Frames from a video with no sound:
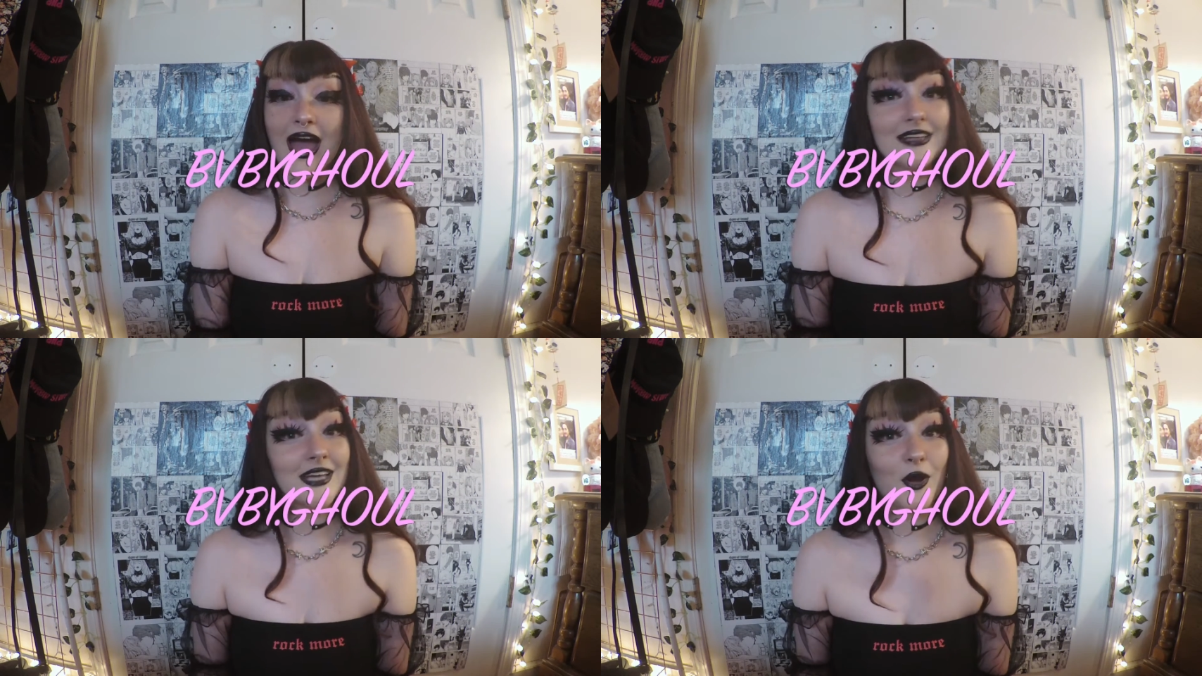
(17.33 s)

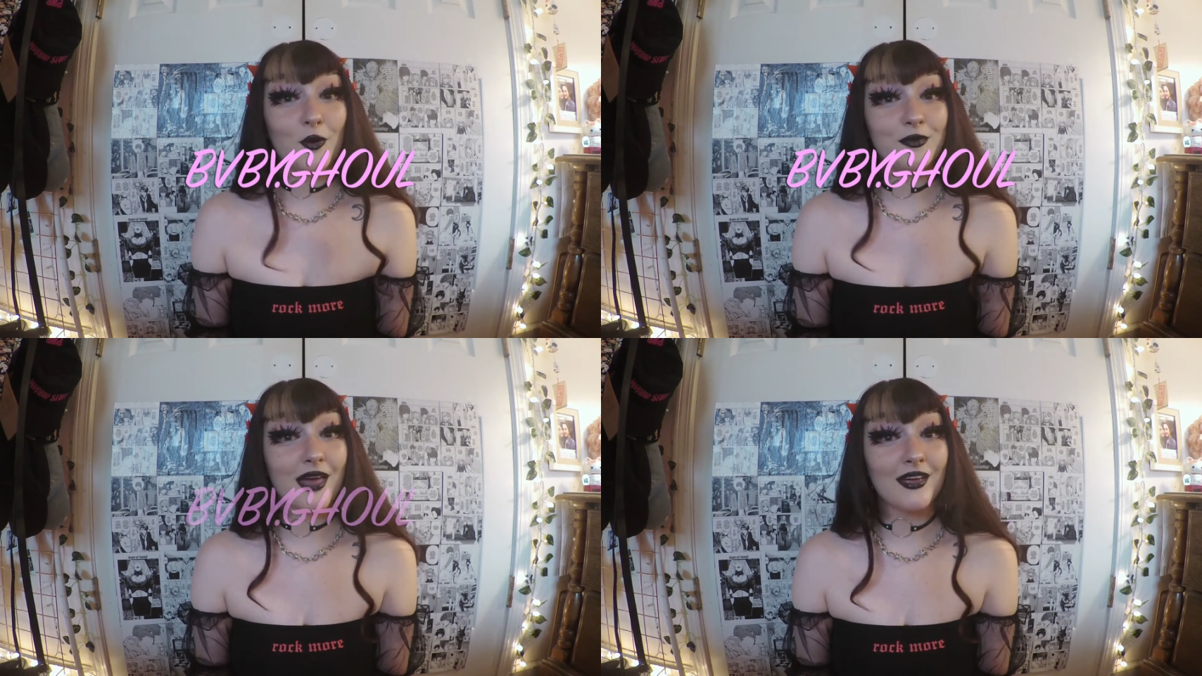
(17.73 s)
and I
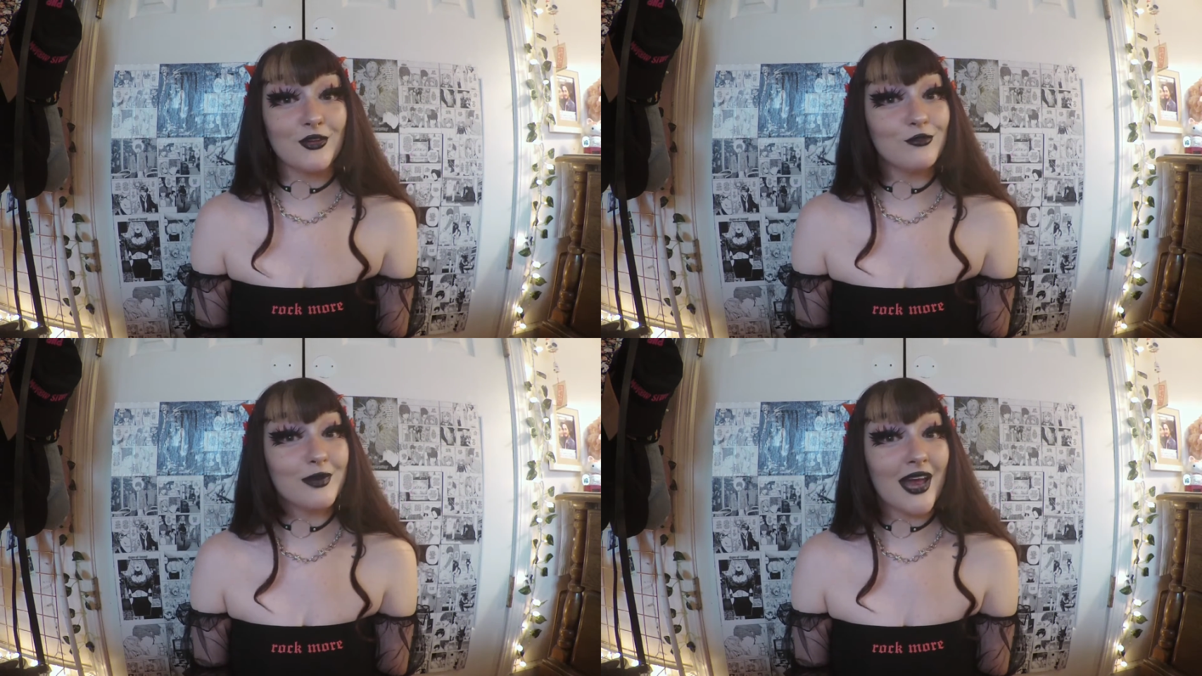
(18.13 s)
hope that
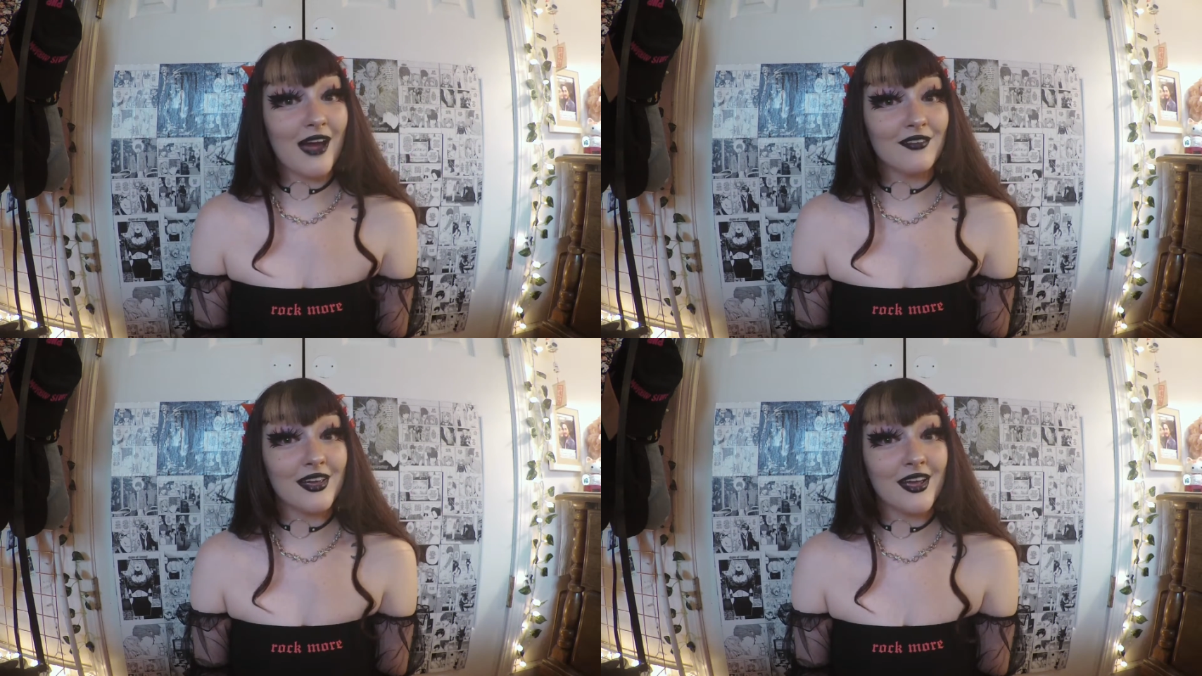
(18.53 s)
you've been
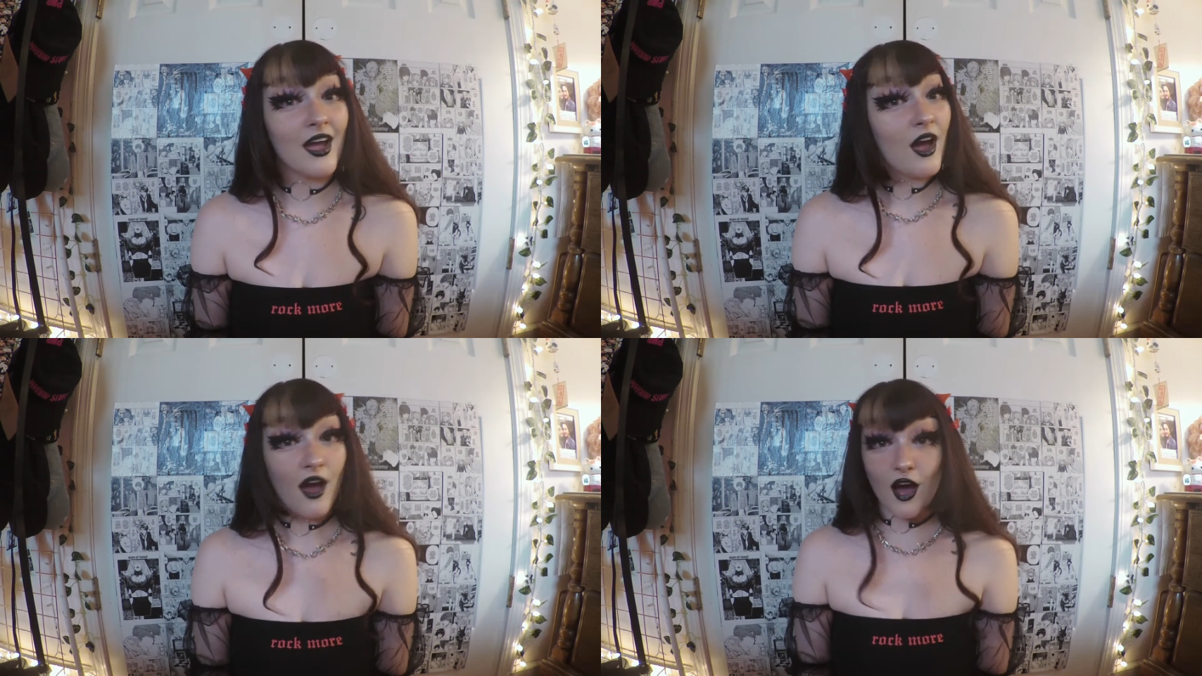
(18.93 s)
having
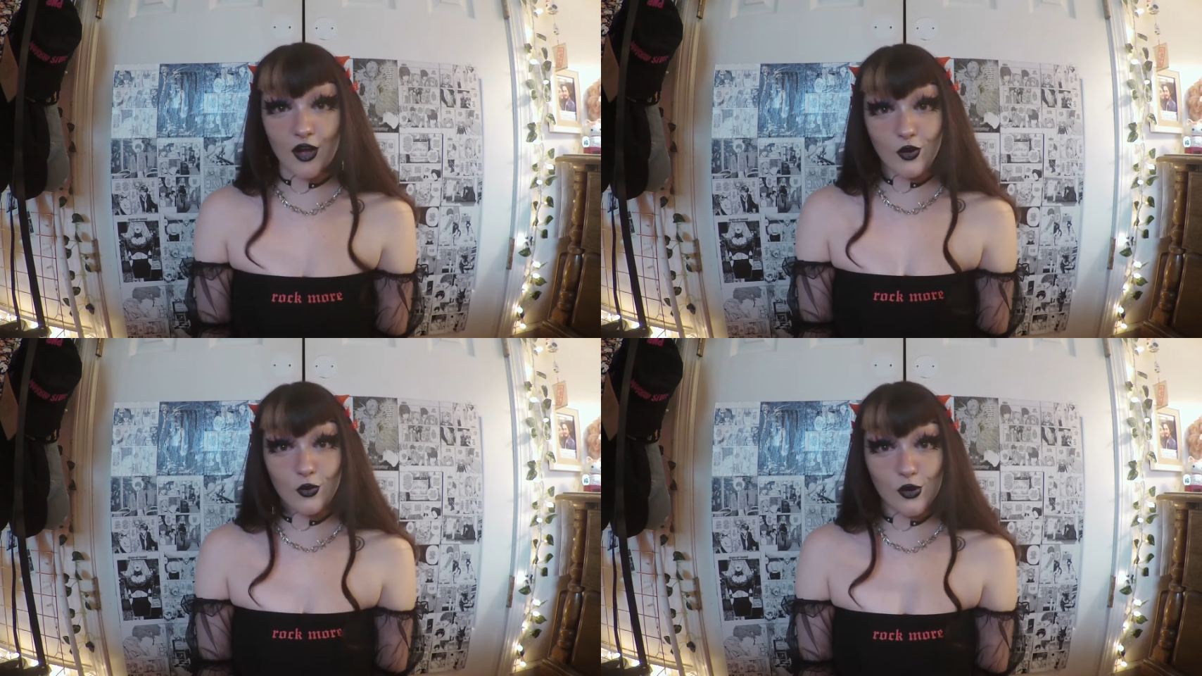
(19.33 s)

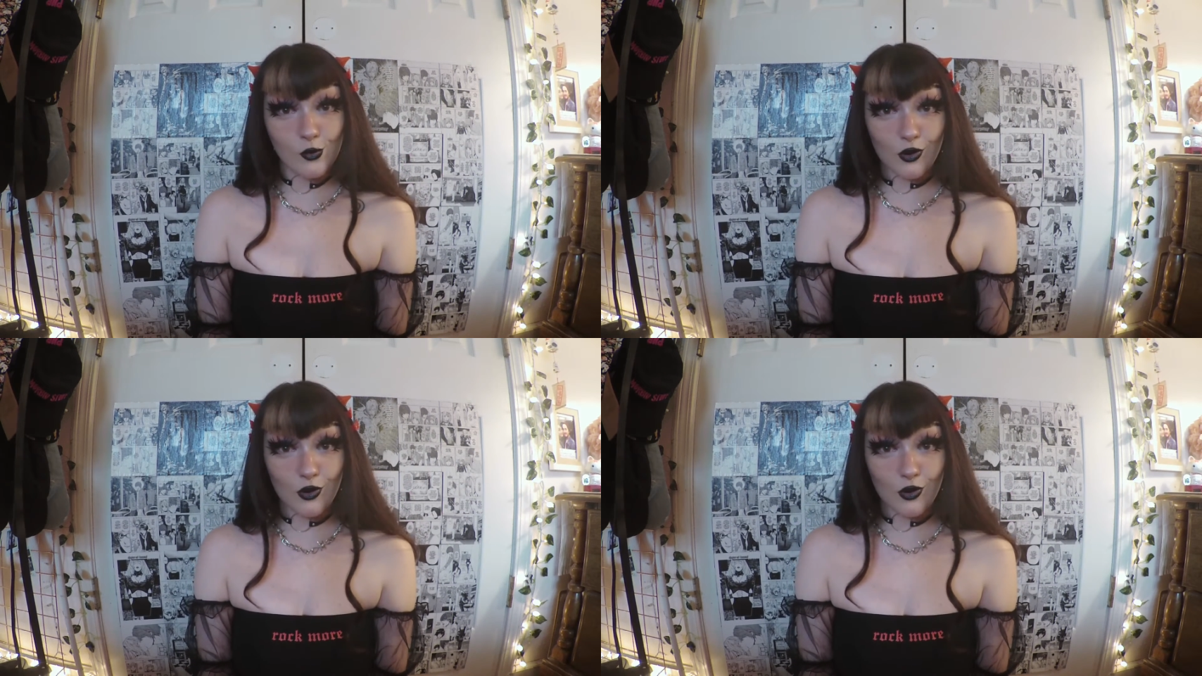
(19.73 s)
a good